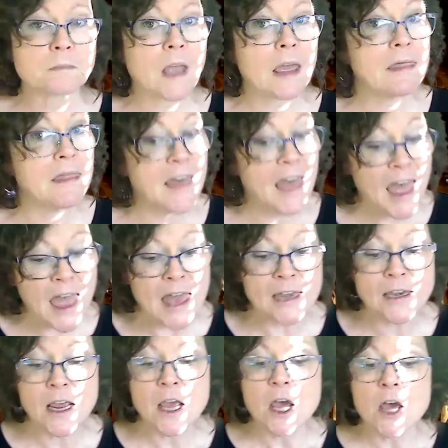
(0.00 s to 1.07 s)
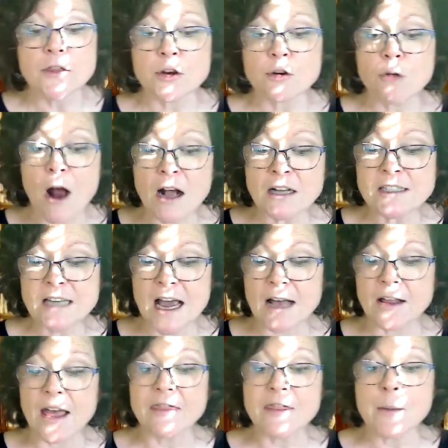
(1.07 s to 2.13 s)
Then the
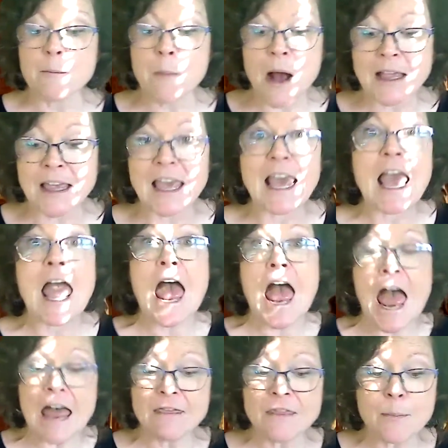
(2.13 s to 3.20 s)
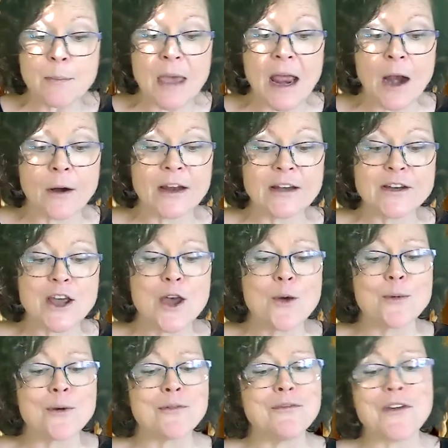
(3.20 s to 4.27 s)
crocodile and the monkey and the parrot
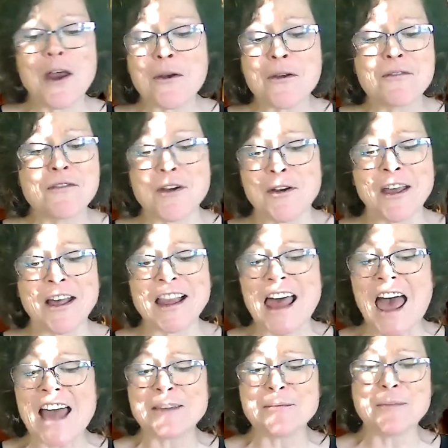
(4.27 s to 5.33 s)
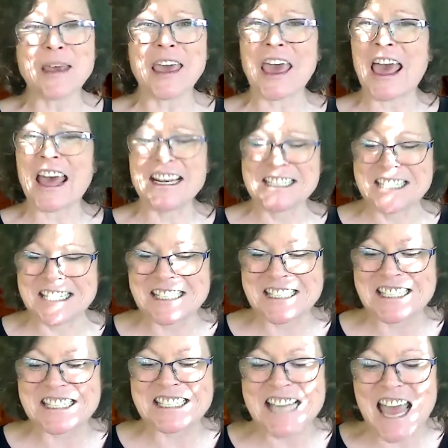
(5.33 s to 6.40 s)
were very, very glad and began to
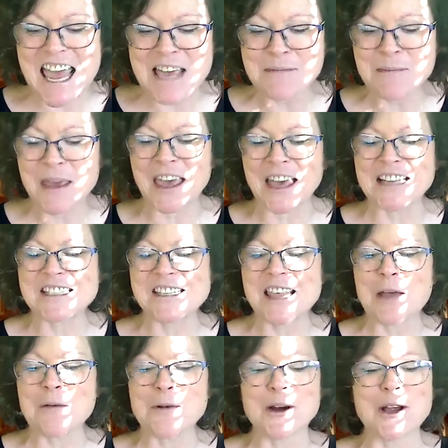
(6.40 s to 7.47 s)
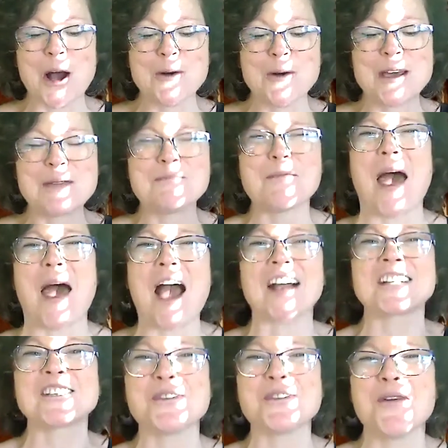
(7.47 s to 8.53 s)
sing because they were going
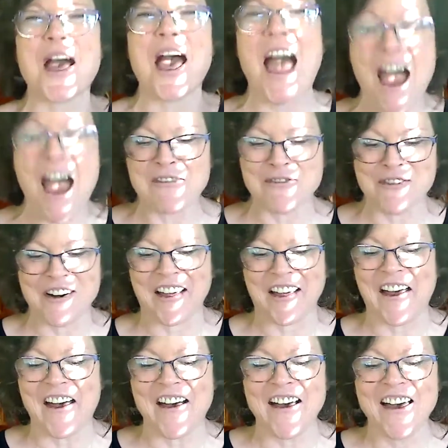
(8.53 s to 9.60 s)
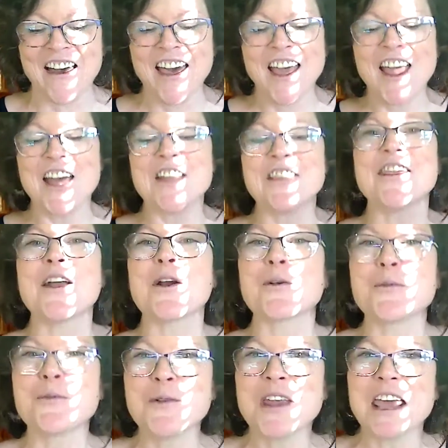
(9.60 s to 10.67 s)
back to Africa, their
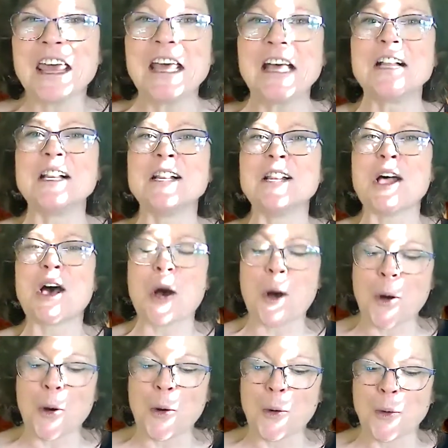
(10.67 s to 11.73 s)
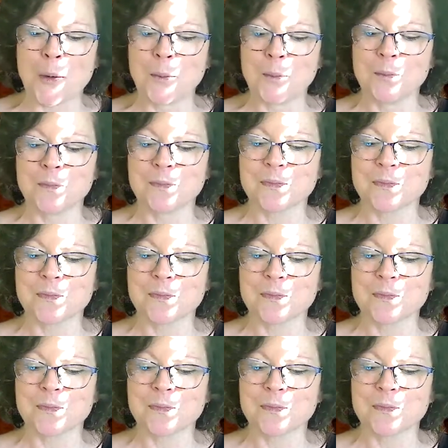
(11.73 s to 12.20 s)
real home.